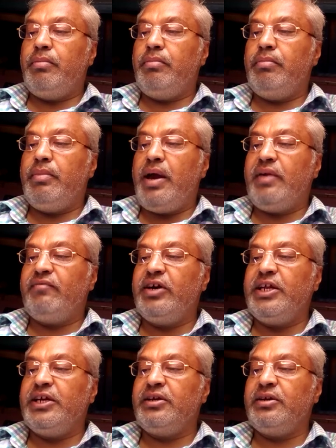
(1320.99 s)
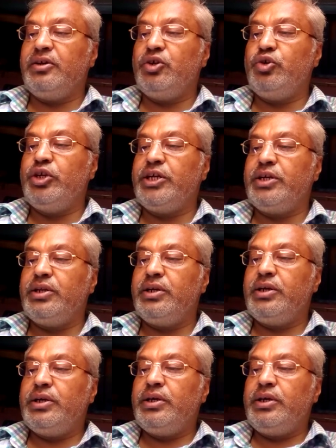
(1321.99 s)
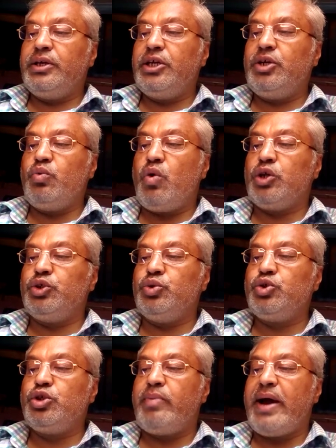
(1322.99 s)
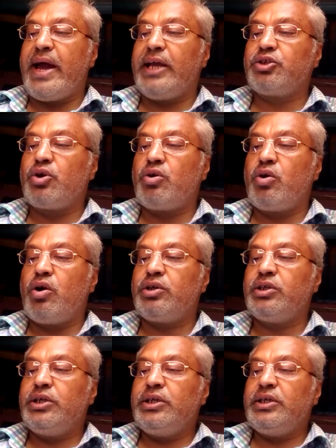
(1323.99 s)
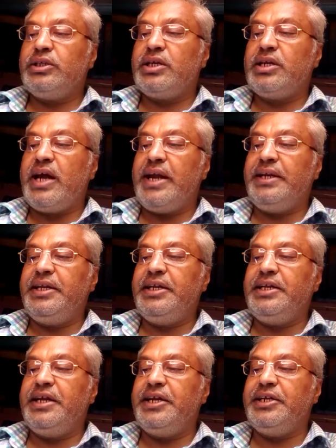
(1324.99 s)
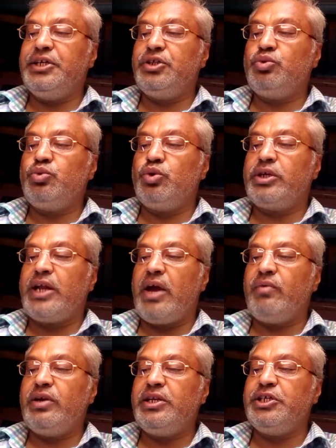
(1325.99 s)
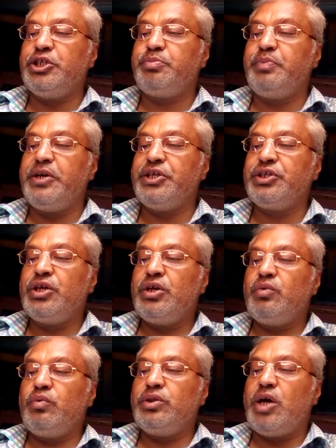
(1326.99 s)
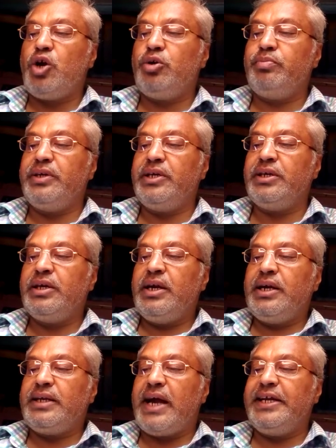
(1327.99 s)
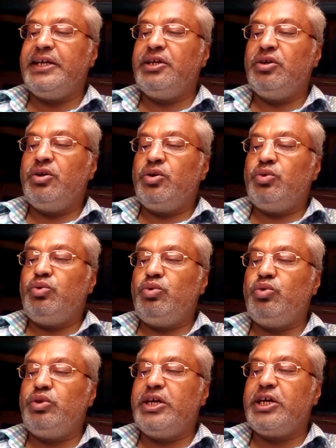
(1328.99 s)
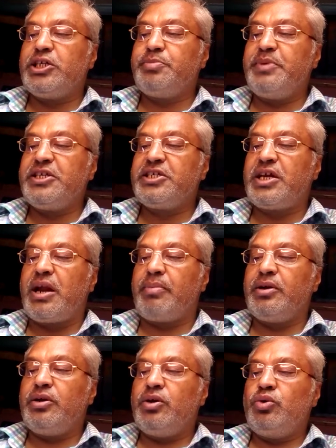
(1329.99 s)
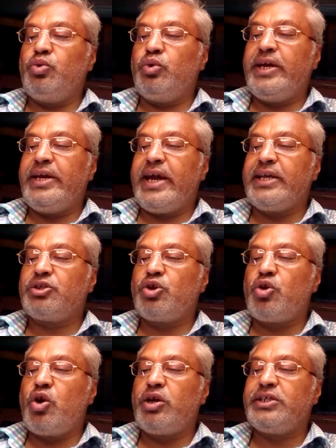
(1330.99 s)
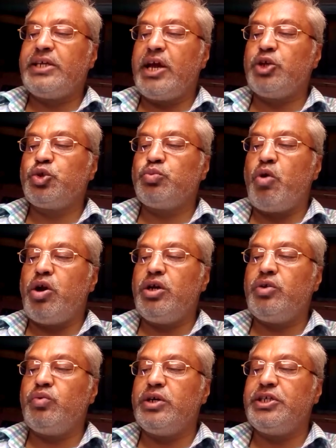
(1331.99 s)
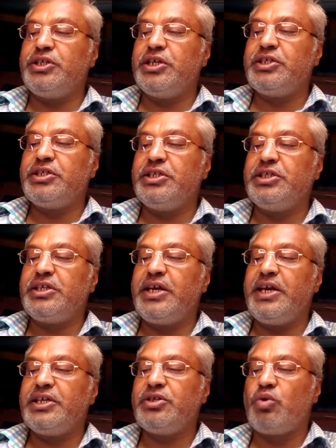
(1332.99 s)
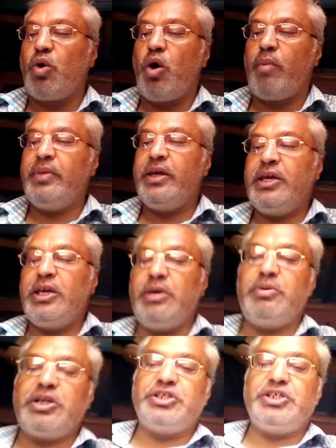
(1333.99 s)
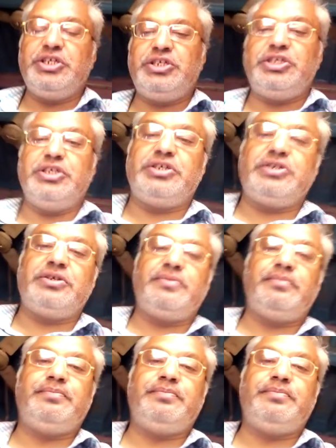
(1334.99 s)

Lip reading: maneuvering unit. It was used by astronauts in the 1980s to travel in space without being tied to their spacecraft. Today, astronauts have smaller versions in case of emergencies.